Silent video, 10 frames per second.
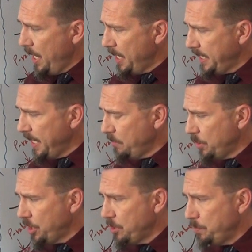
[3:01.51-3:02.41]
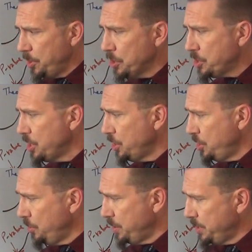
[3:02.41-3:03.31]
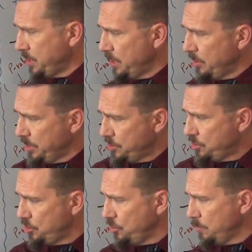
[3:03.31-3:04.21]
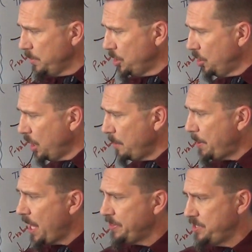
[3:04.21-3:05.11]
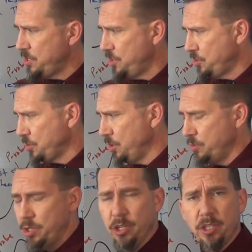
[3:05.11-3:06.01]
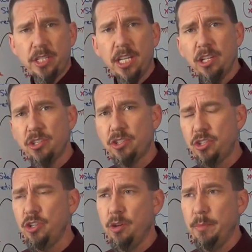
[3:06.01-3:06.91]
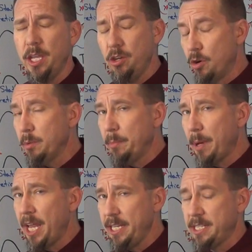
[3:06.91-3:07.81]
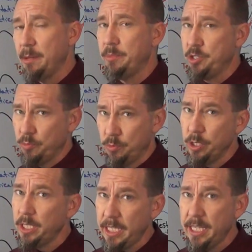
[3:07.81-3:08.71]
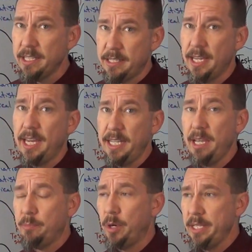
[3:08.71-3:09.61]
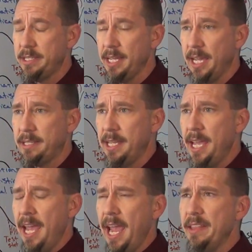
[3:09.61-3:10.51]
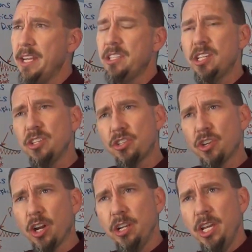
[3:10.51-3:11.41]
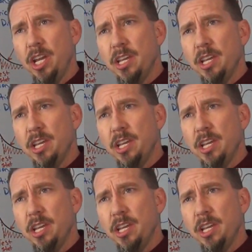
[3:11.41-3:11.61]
again, what the computer's going to do is it's going to assume the null hypothesis is true. So it's going to assume that normal body temperature really is 98.6, and then it's going to start